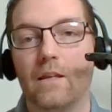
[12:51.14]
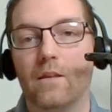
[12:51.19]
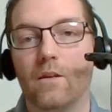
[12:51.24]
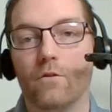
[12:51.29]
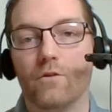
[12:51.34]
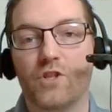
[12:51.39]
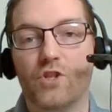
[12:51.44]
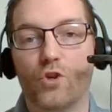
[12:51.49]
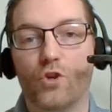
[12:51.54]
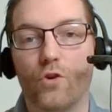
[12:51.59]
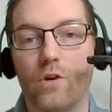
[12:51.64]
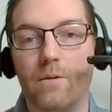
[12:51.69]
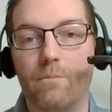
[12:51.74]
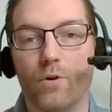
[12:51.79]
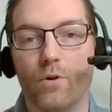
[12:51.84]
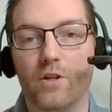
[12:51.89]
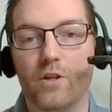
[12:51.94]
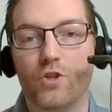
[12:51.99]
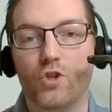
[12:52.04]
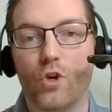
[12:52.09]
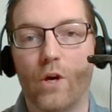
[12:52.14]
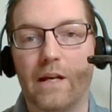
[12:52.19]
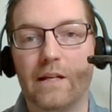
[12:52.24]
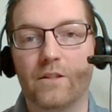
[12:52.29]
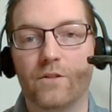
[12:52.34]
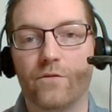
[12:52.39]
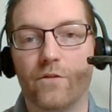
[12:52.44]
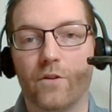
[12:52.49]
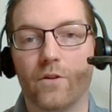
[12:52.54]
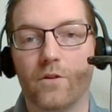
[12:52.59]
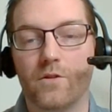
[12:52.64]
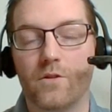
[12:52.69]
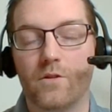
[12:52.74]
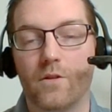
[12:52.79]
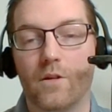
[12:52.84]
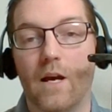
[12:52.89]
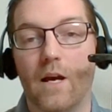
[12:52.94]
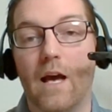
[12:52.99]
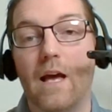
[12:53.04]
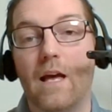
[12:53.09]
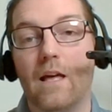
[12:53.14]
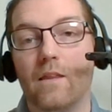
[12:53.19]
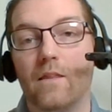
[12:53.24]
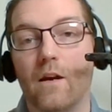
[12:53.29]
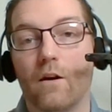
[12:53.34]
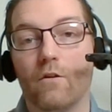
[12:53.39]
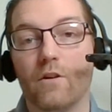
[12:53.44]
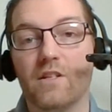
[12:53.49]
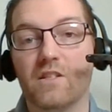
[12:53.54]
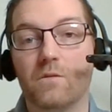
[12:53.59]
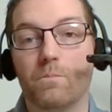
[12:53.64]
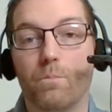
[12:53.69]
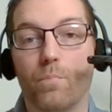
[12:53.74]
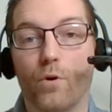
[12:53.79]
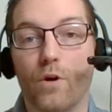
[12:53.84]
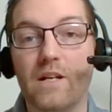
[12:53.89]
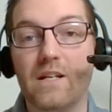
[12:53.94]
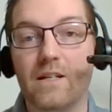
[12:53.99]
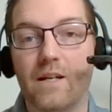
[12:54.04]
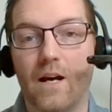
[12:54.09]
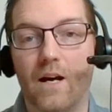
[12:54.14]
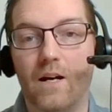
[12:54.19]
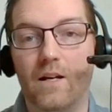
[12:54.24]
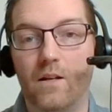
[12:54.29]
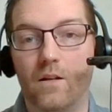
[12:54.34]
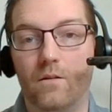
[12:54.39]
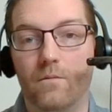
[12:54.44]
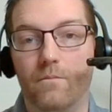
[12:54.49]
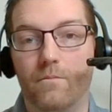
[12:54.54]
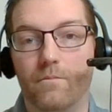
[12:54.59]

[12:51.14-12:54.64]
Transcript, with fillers: there is screen printed transfers, there is print cut,